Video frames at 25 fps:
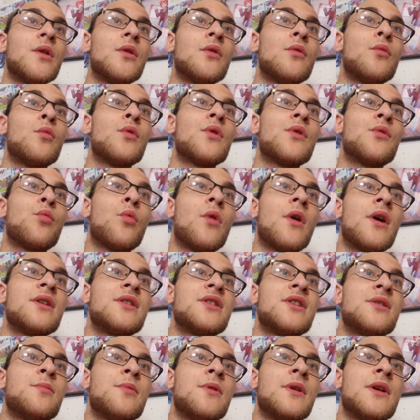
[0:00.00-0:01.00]
With
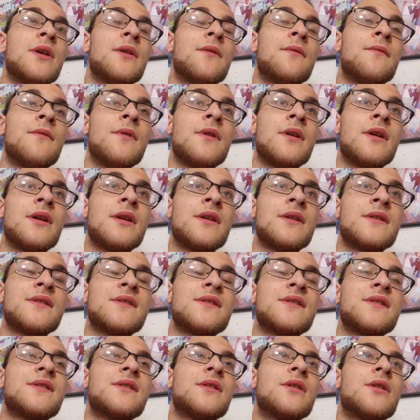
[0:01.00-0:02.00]

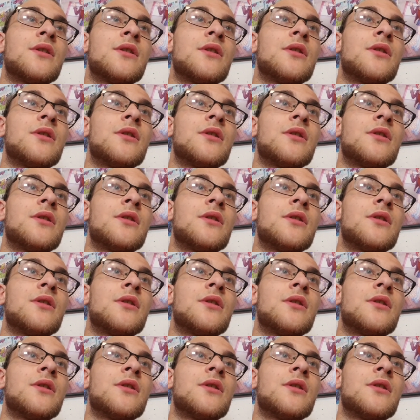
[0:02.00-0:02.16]
YTPMVs,